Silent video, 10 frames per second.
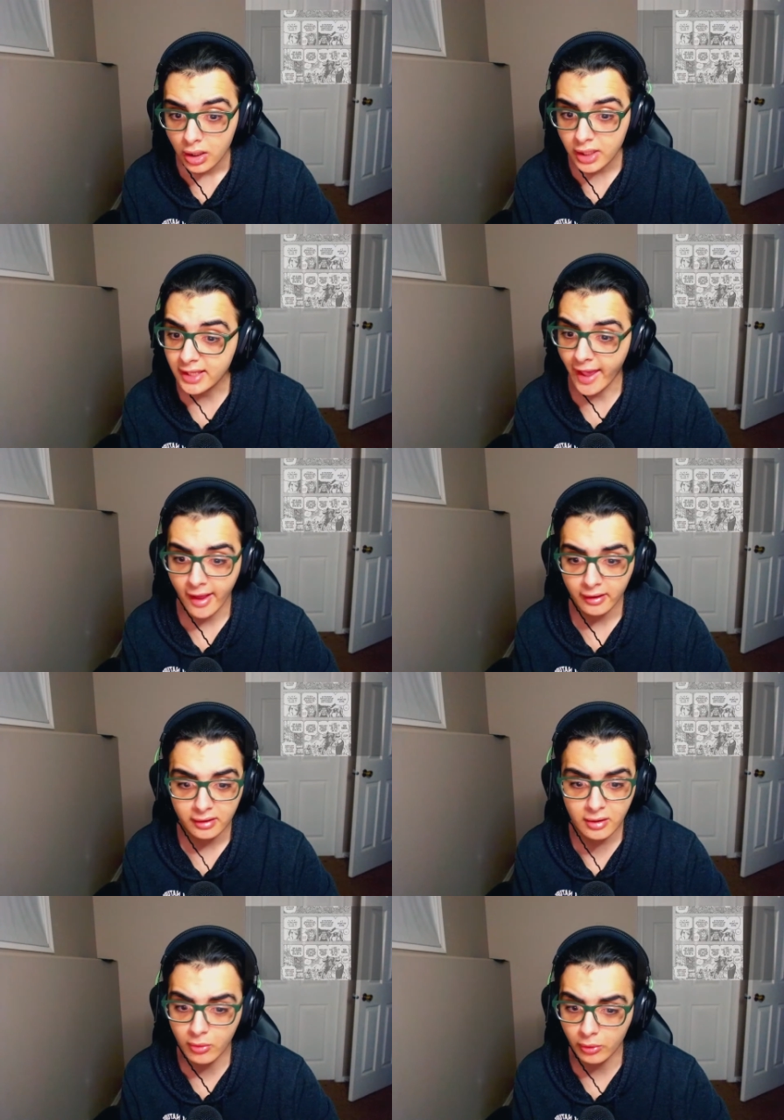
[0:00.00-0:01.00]
He can't.
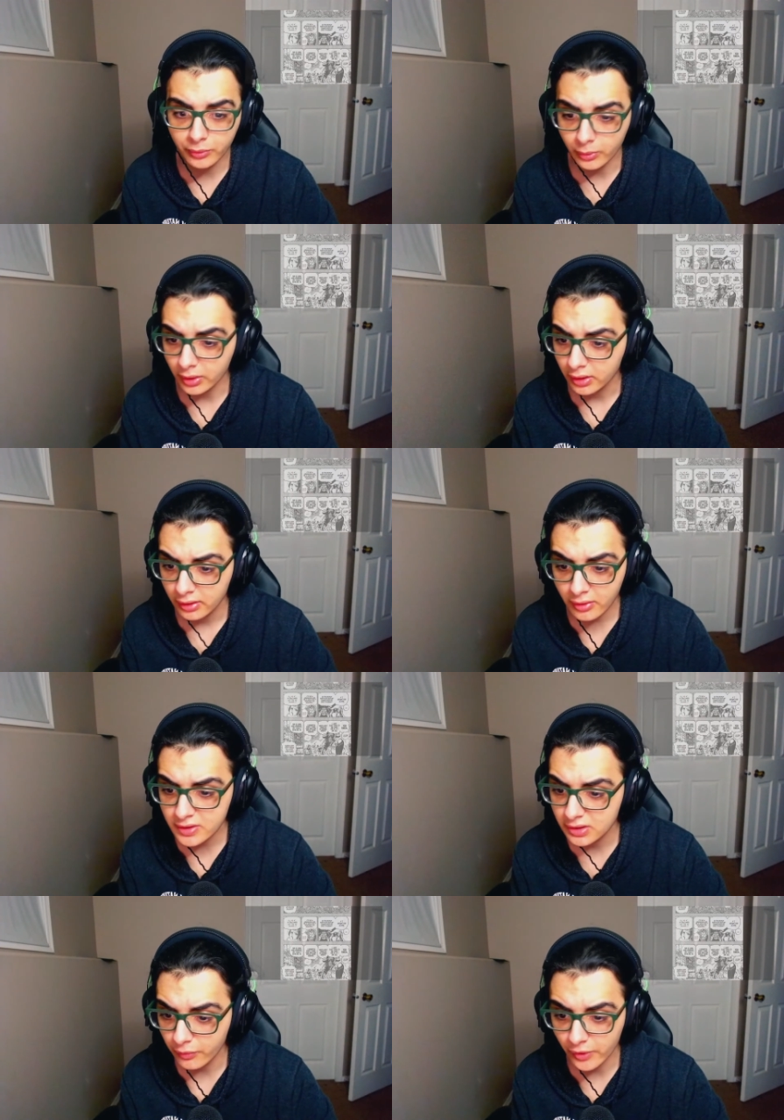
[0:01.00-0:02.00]
He won't do it.
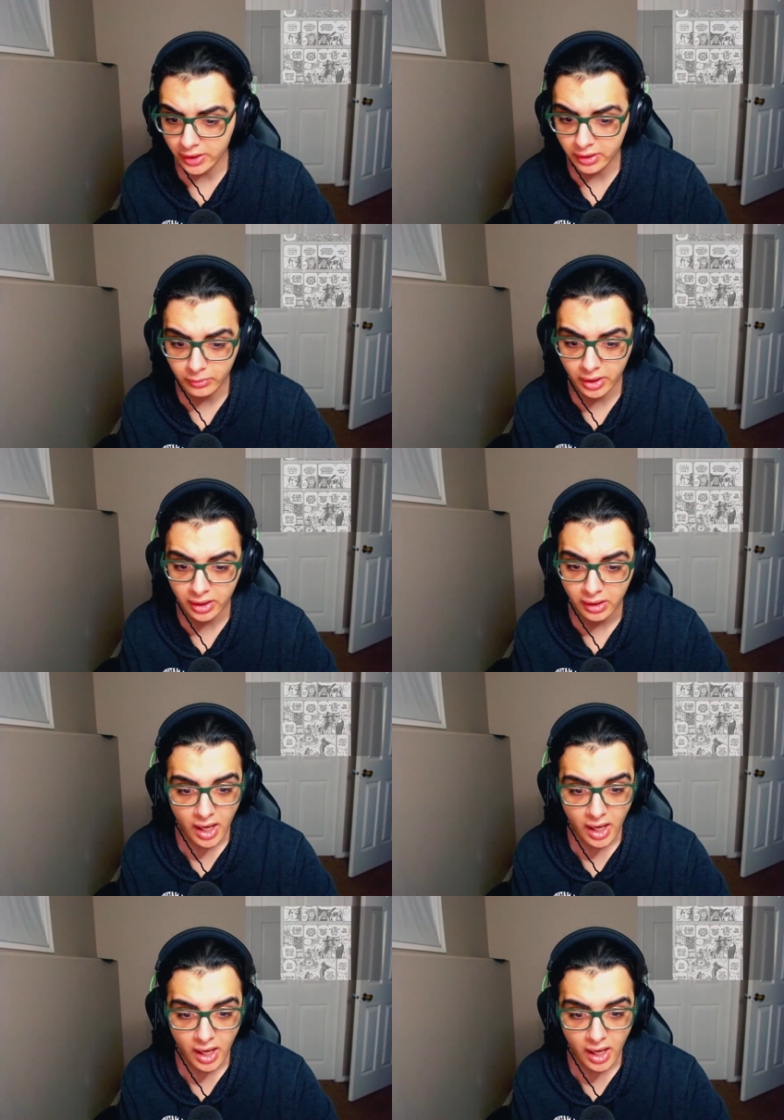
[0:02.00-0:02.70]
There's no fucking way.